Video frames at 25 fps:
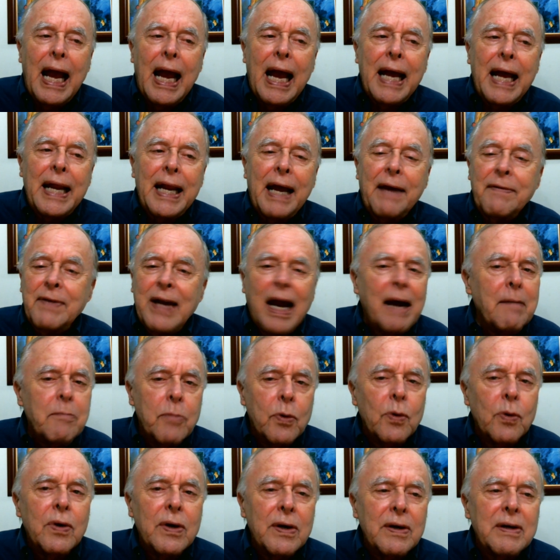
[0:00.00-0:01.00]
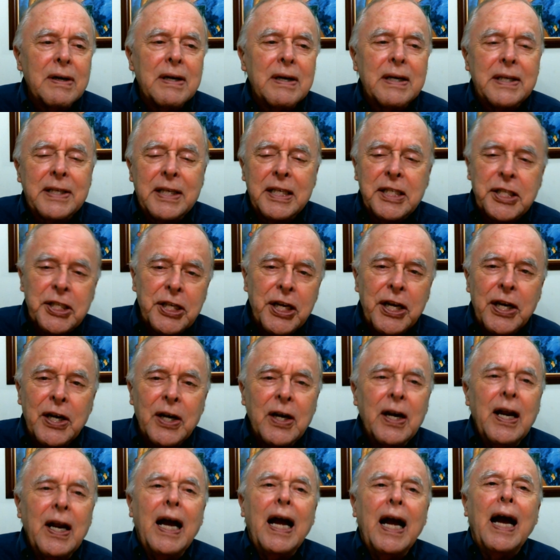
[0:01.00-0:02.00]
and I've got more to
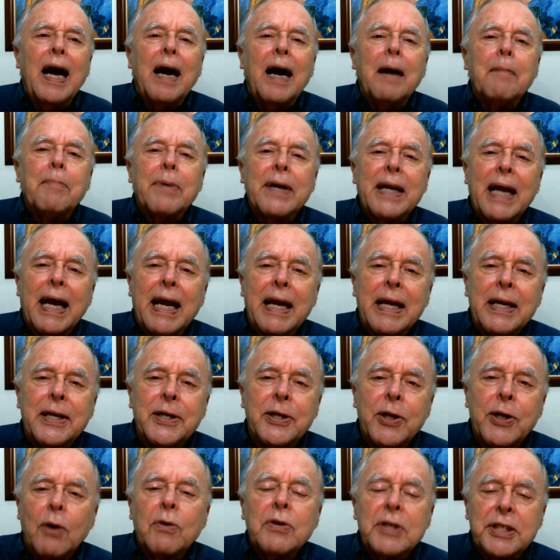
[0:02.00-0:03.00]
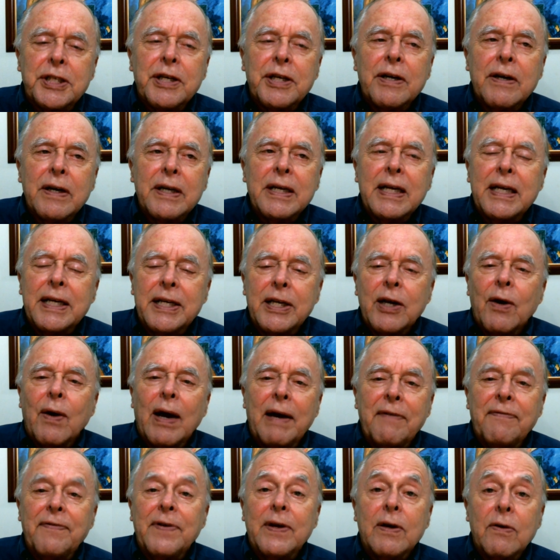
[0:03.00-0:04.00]
share, but I don't share it until
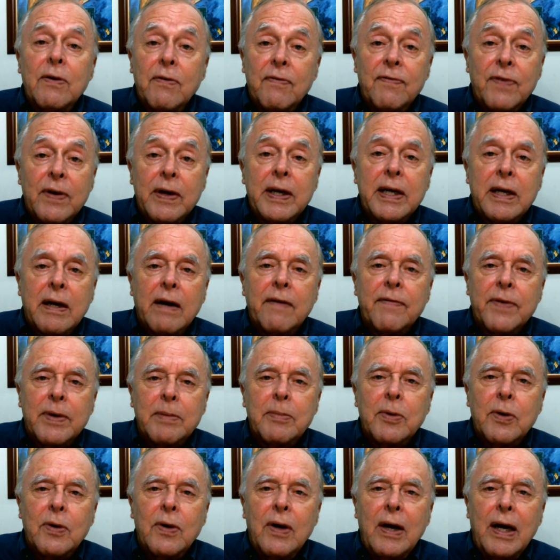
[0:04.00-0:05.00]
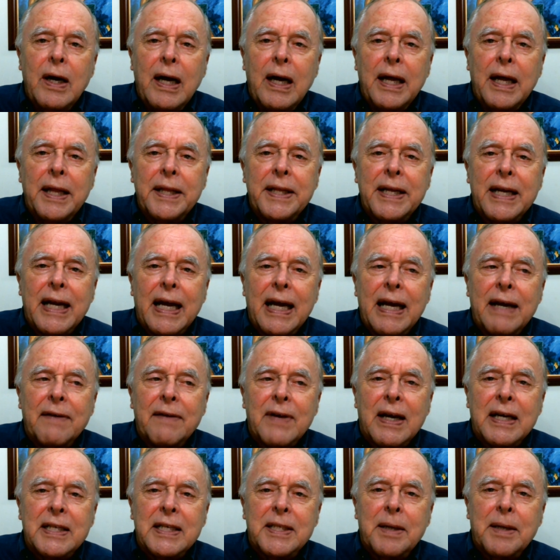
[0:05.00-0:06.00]
I feel very comfortable that I
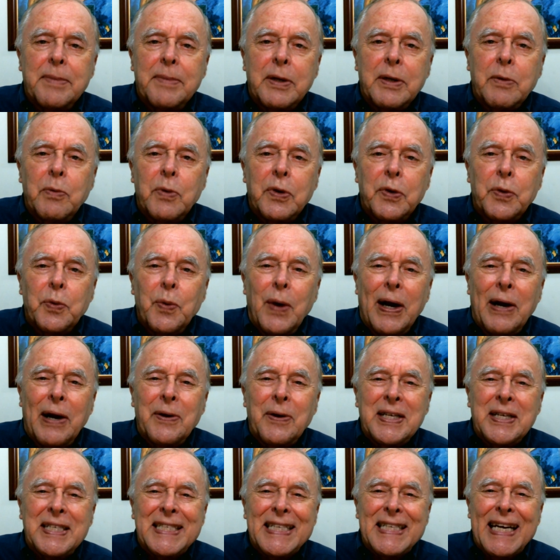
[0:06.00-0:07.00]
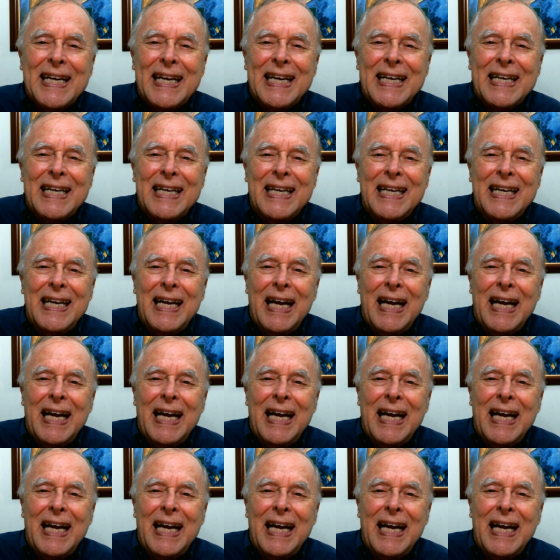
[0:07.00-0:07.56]
have got something worthwhile to say.